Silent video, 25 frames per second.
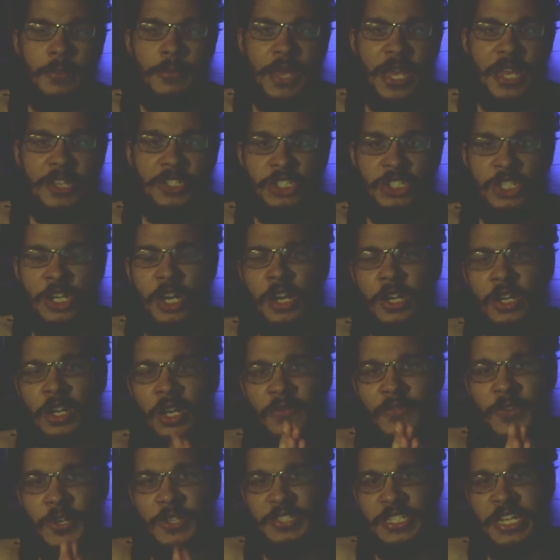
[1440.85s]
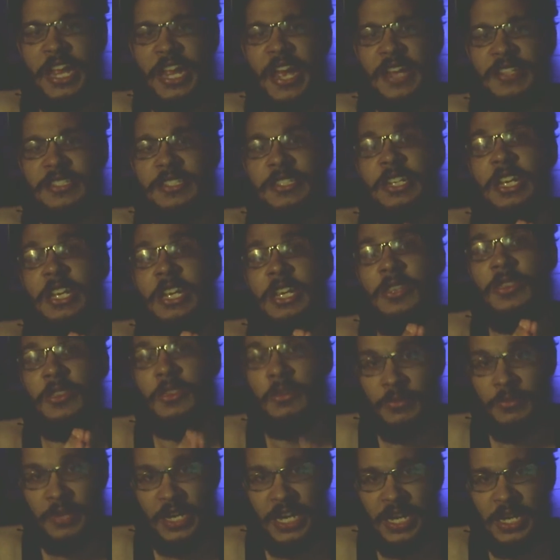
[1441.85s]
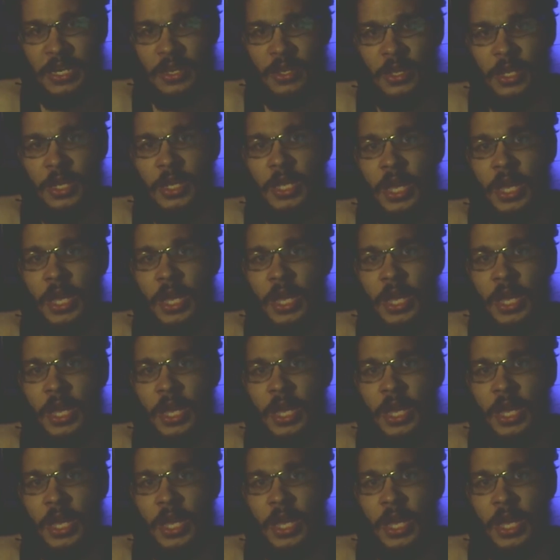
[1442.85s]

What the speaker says: match, Jericho versus Cassidy 3.